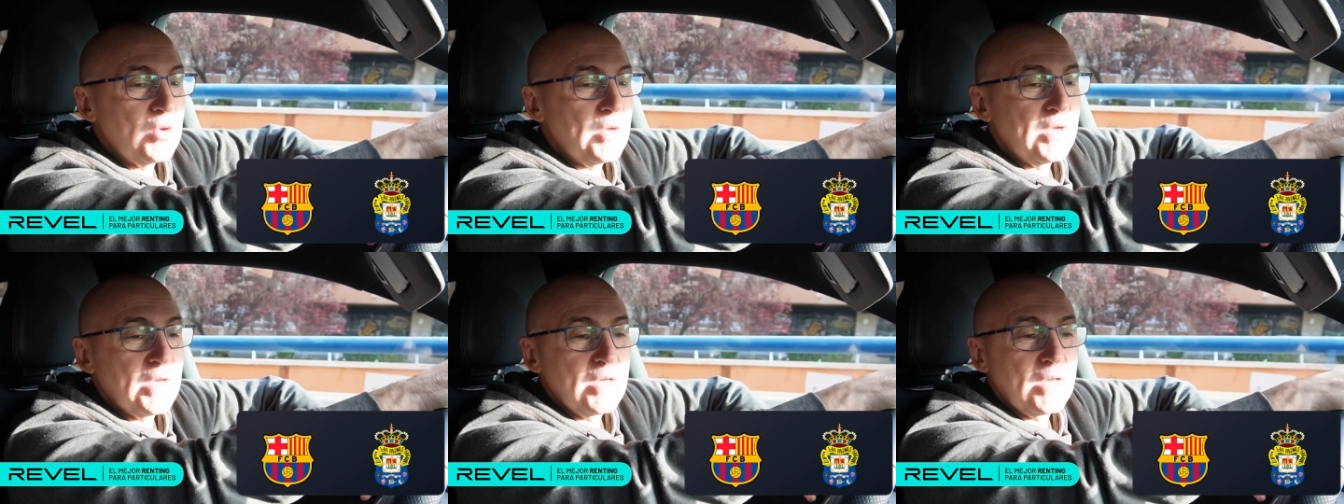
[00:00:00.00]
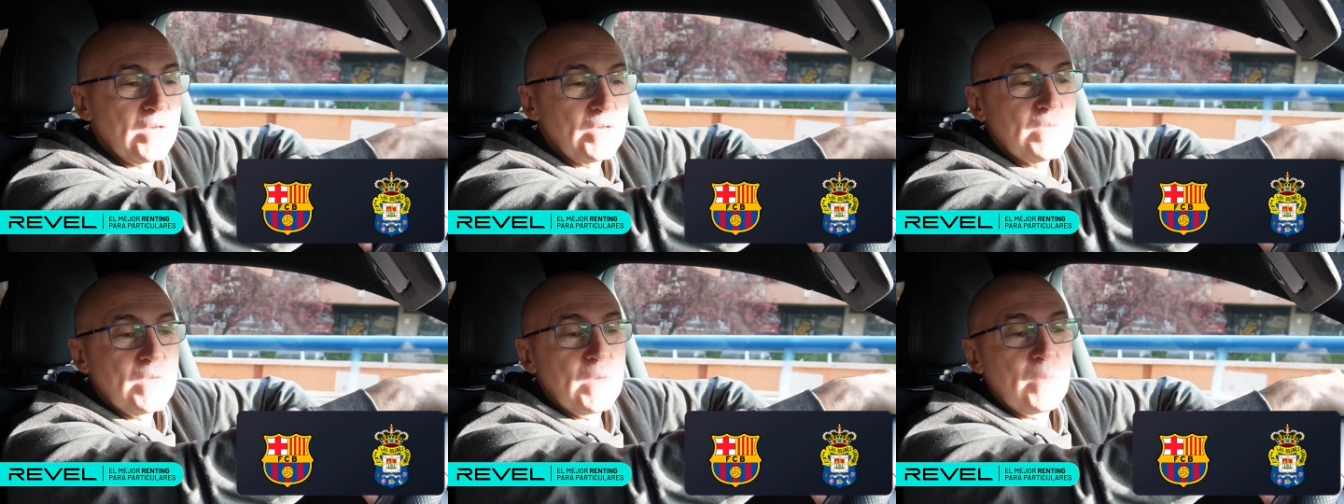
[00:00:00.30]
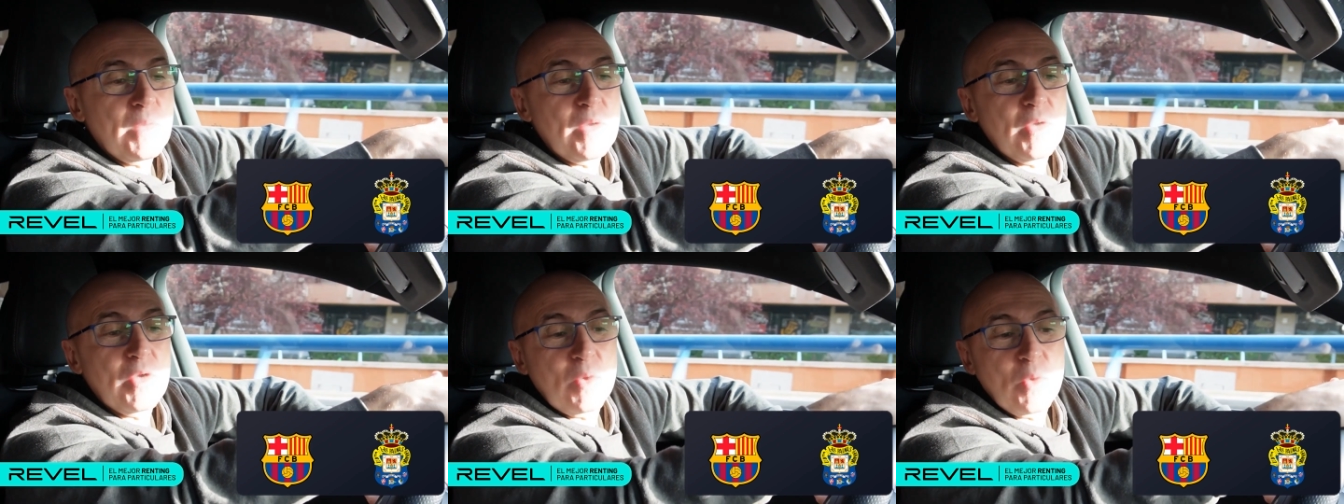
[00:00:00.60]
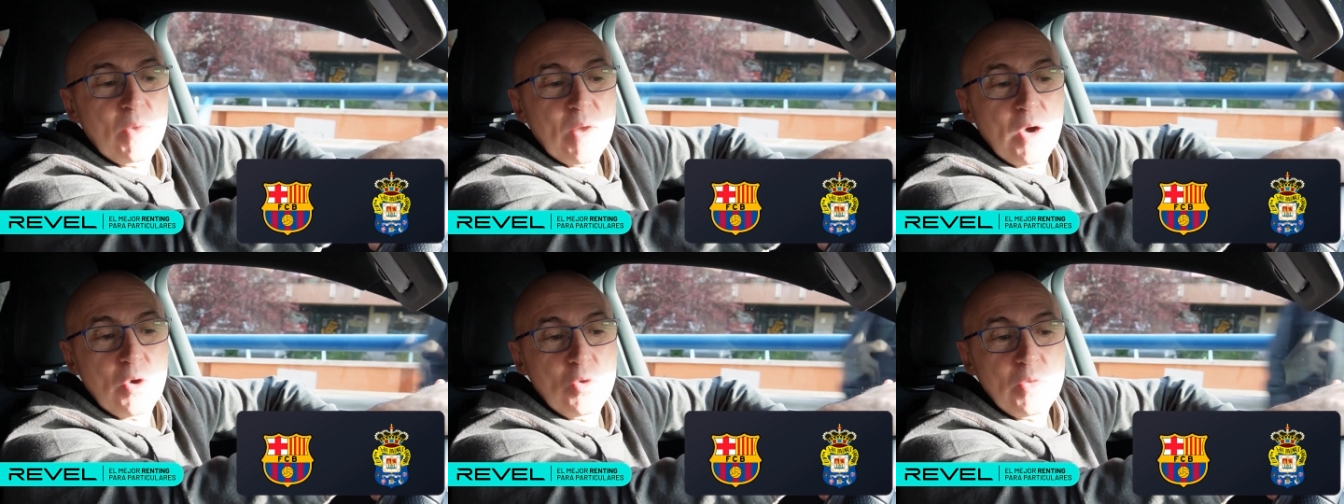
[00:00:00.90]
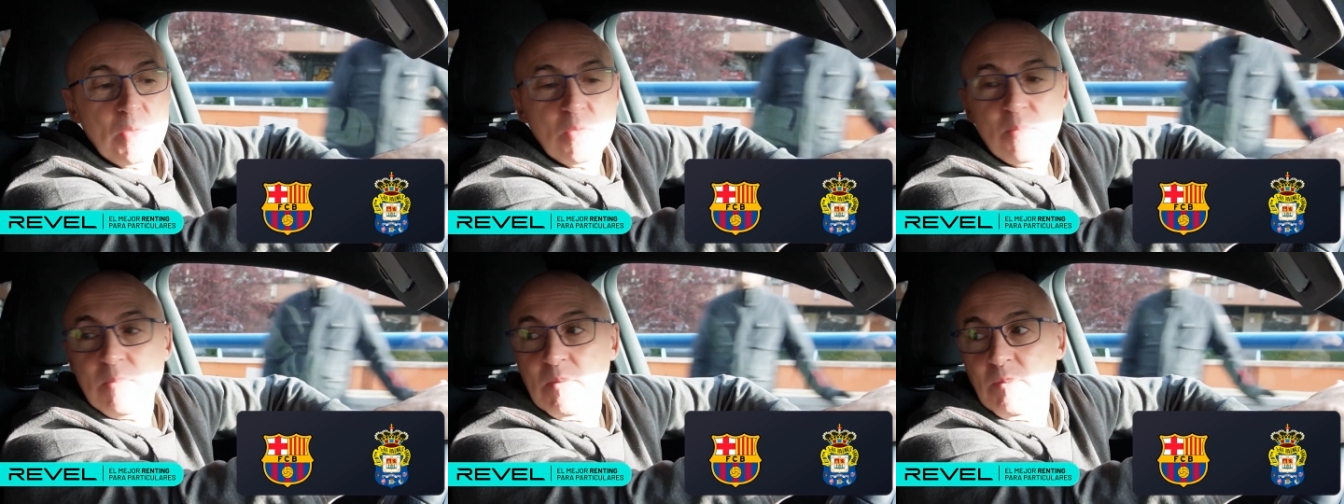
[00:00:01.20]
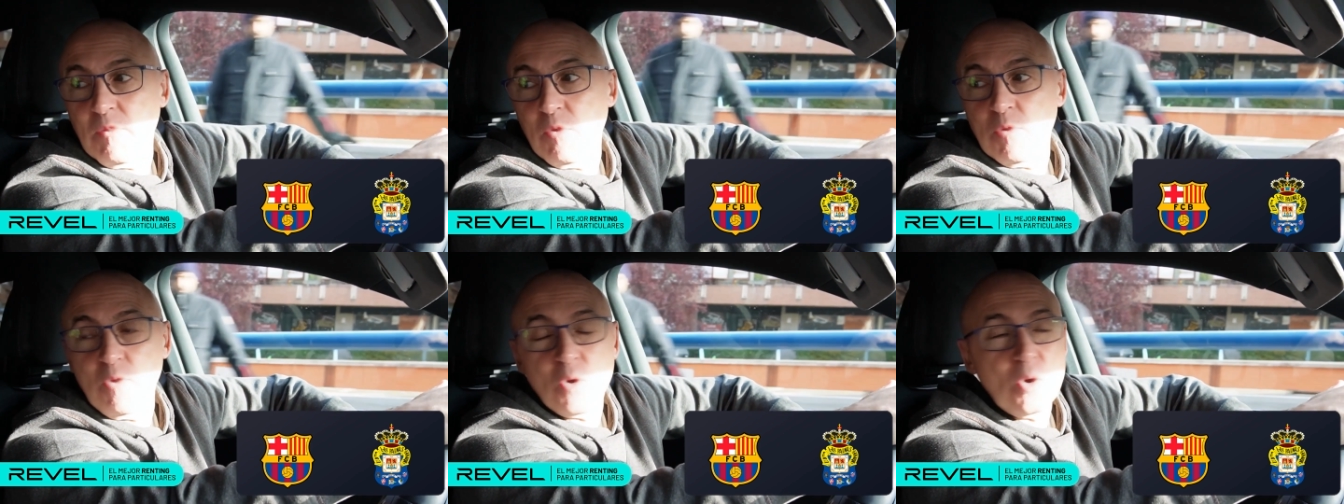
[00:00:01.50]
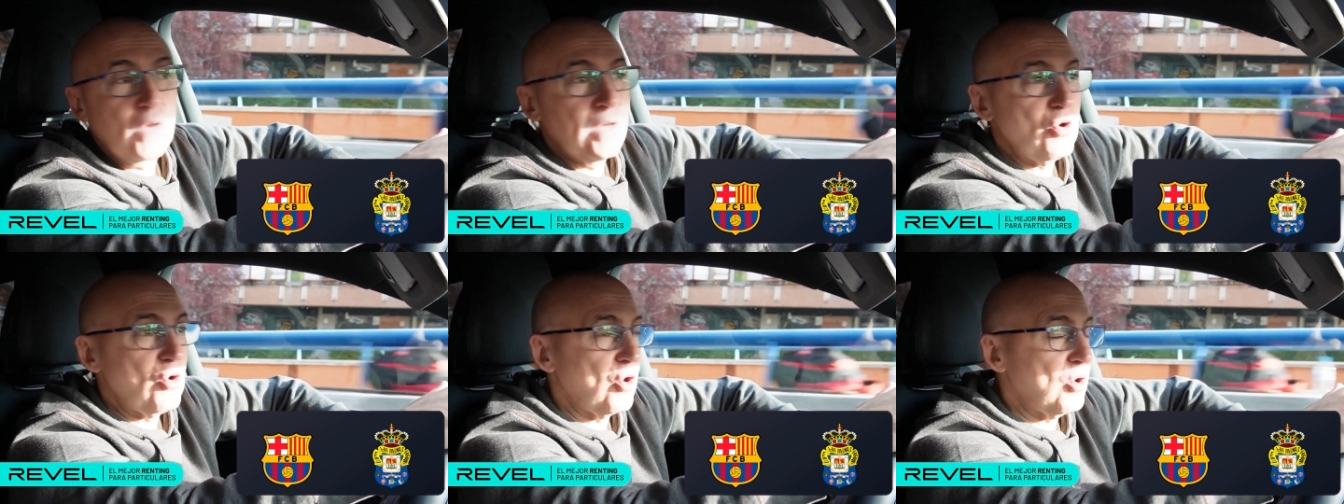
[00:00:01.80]
We'll see if Lamine Yamal reappears or
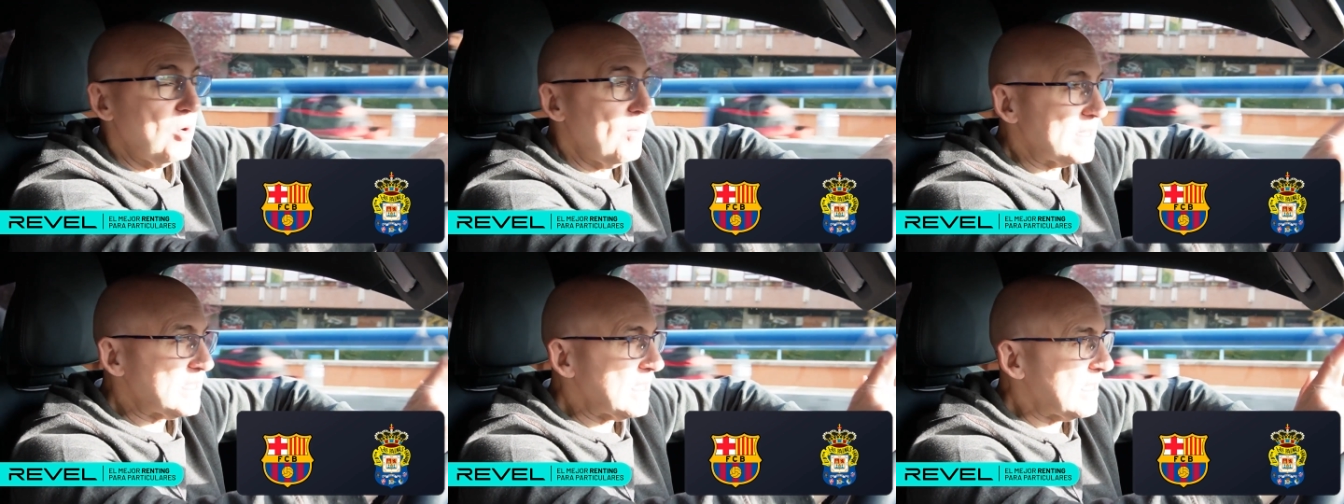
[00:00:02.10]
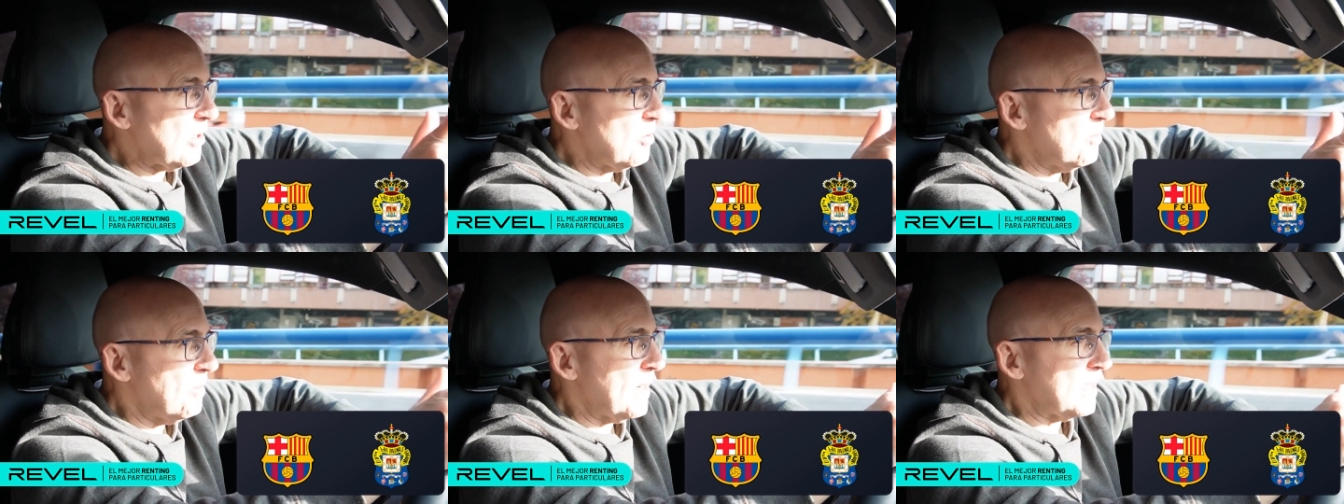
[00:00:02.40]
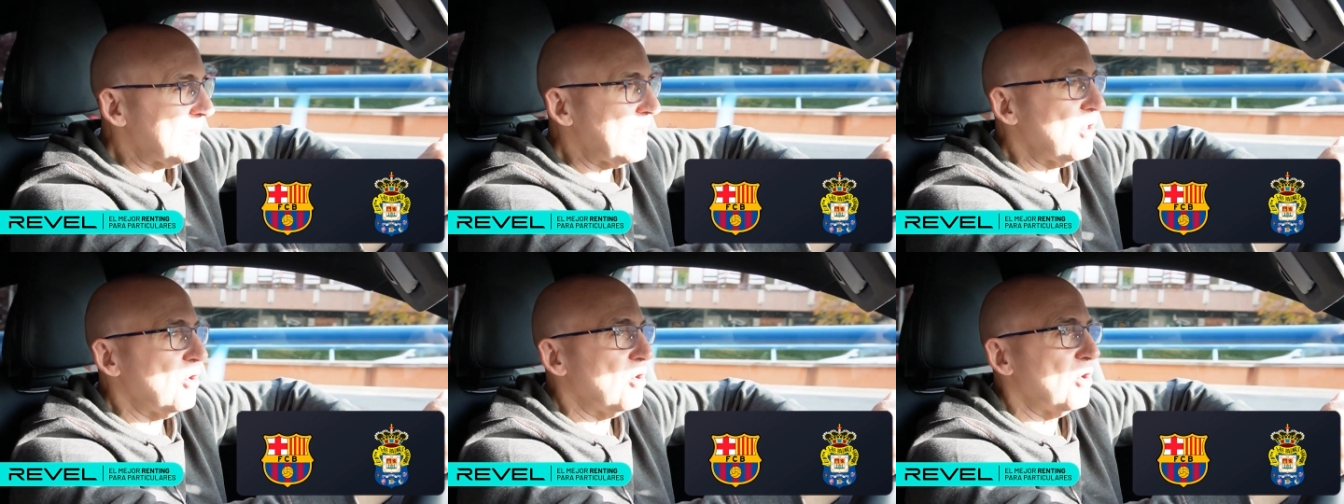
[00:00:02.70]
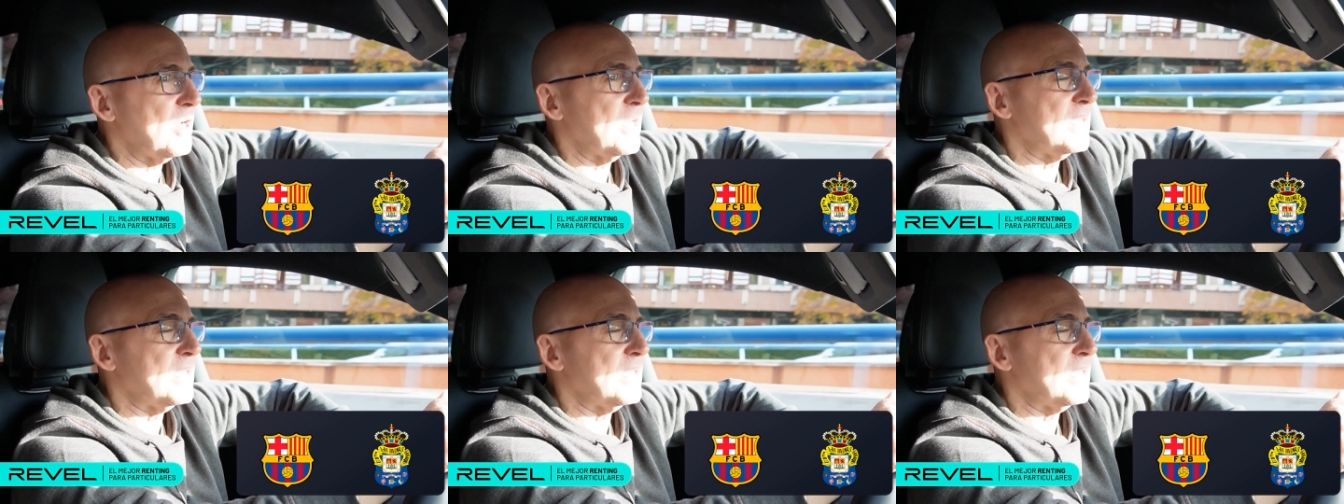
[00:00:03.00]
not. Then Barça has a midweek